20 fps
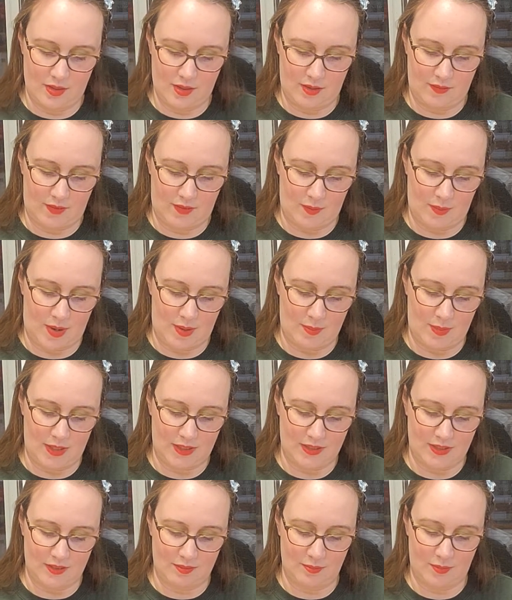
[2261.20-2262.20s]
I want
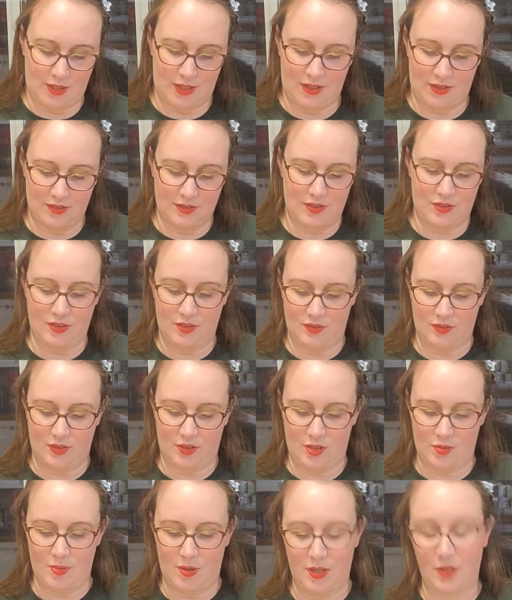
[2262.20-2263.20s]
my arch to only
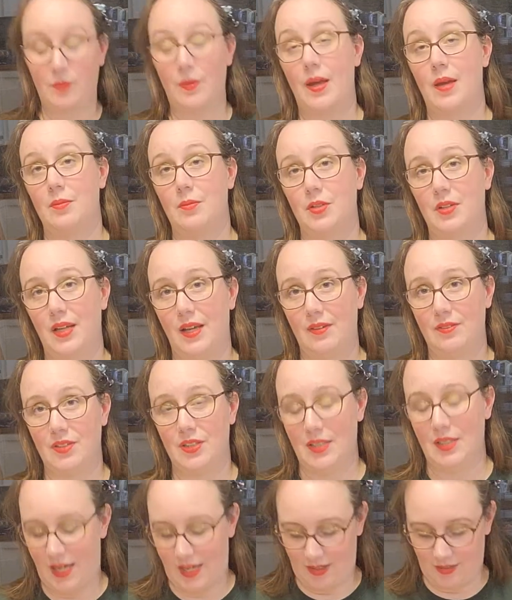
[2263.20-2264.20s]
go part way, I'm going to have to
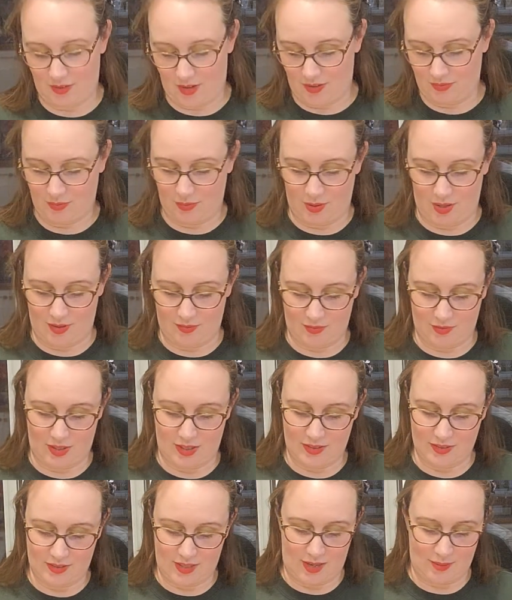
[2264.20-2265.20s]
tie it off wherever I
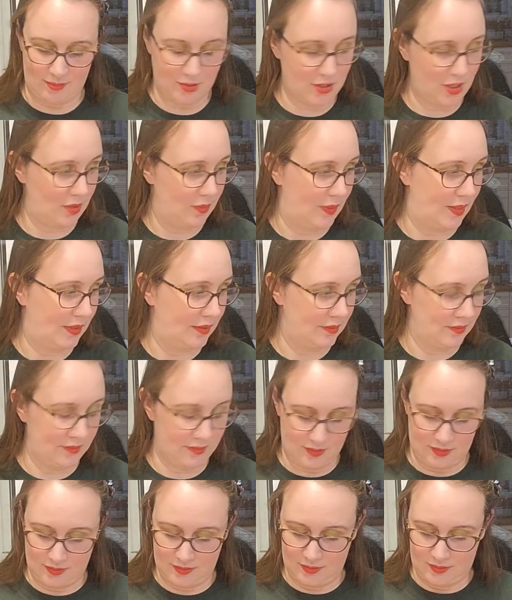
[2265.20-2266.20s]
stop sewing.
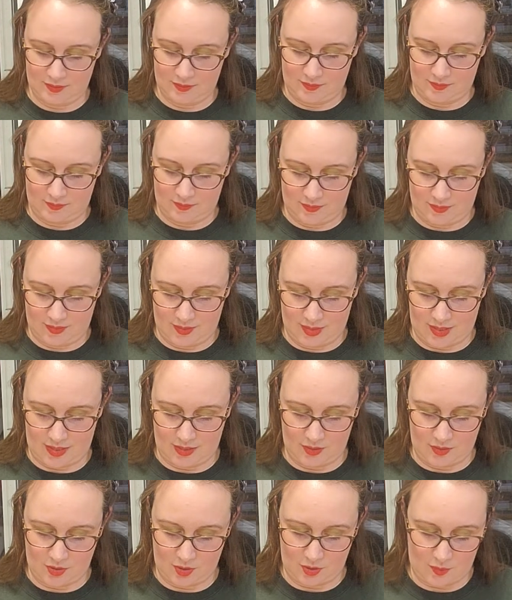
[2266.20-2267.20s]
And you
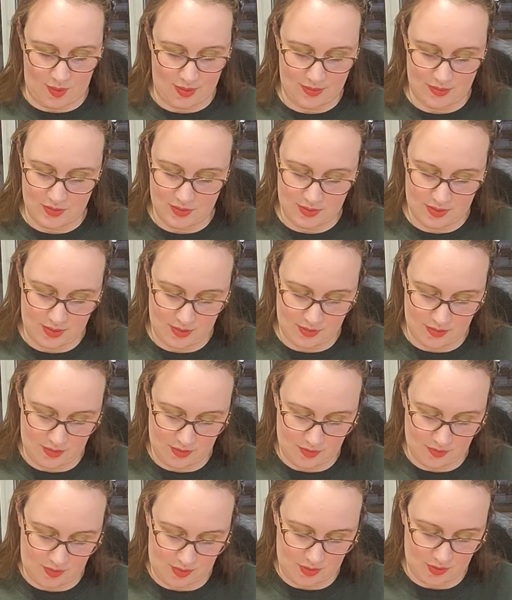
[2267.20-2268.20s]
don't want to just carry your
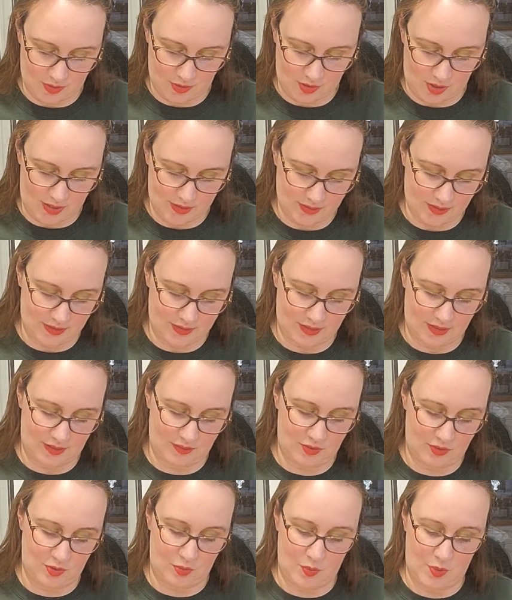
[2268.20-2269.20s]
thread across because it gives
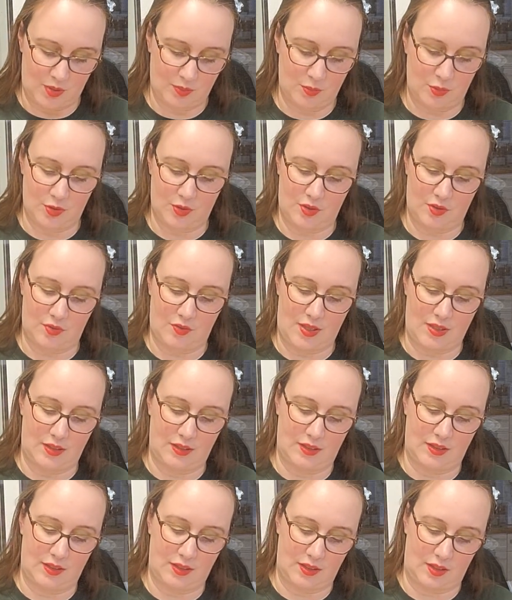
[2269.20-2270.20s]
you one more thread that
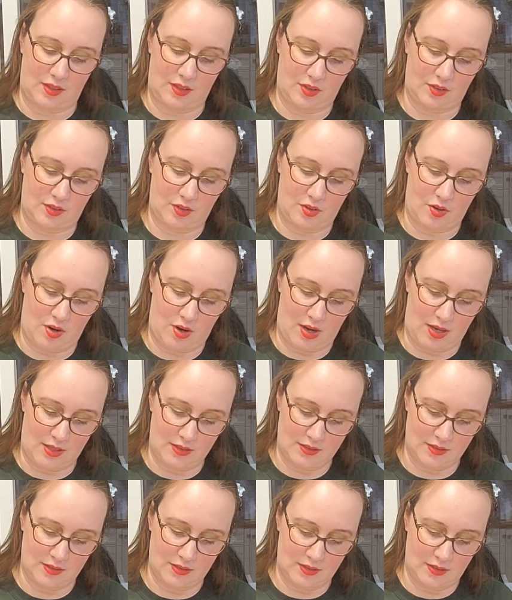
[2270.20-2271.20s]
can get
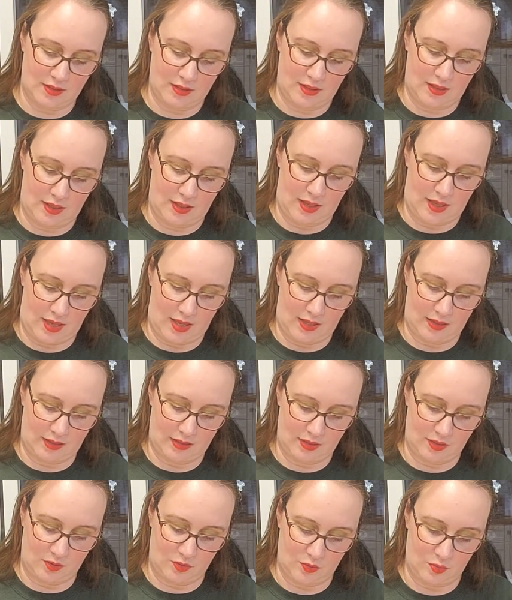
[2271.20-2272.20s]
caught and
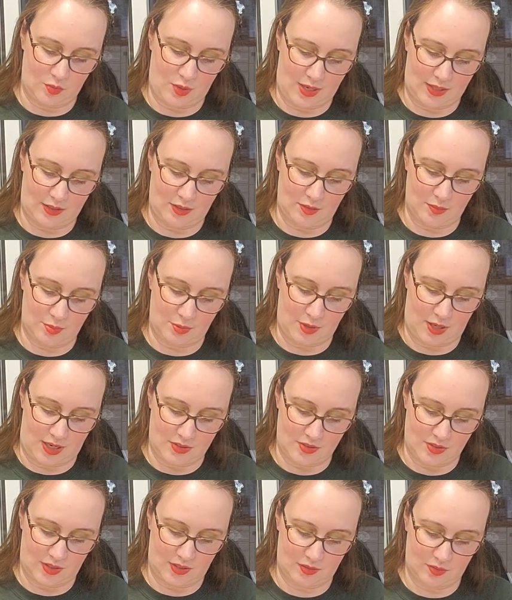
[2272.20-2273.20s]
can wreck your
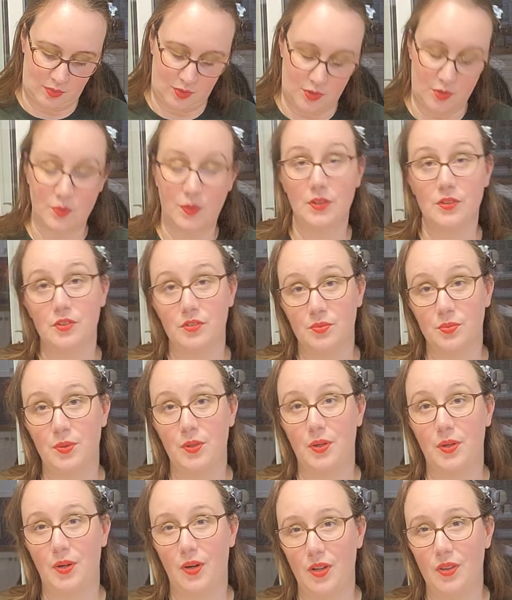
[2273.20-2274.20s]
project, which once you've put
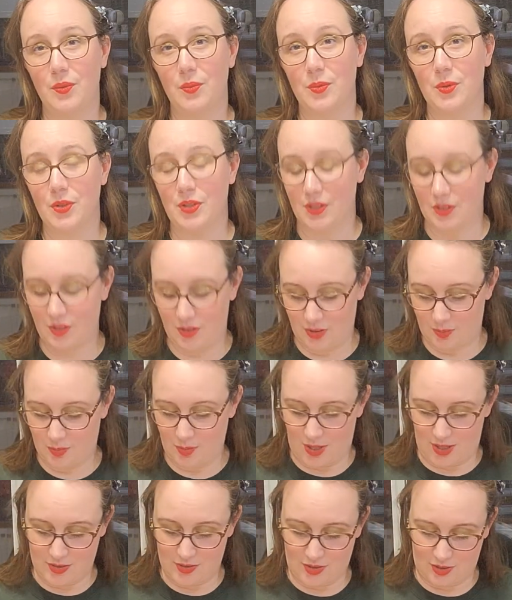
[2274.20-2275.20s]
all the work into your
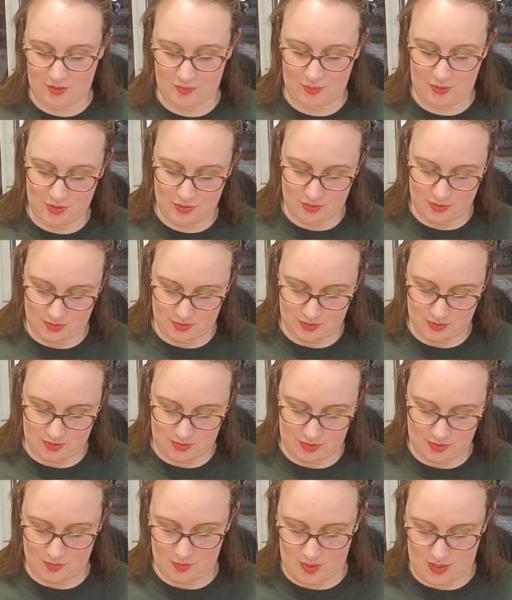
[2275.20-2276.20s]
project, we certainly
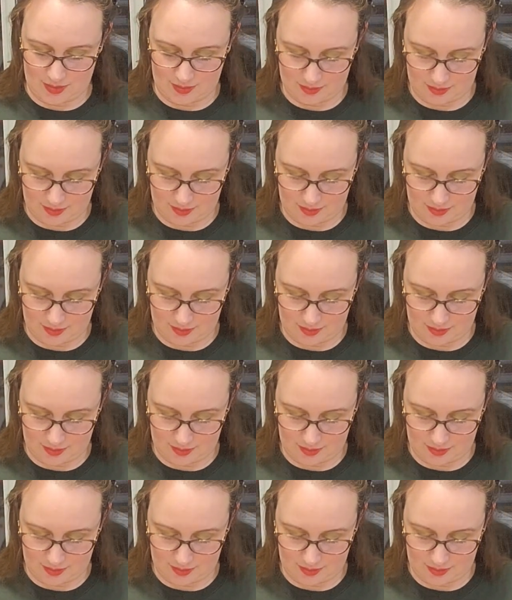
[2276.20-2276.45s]
don't want it to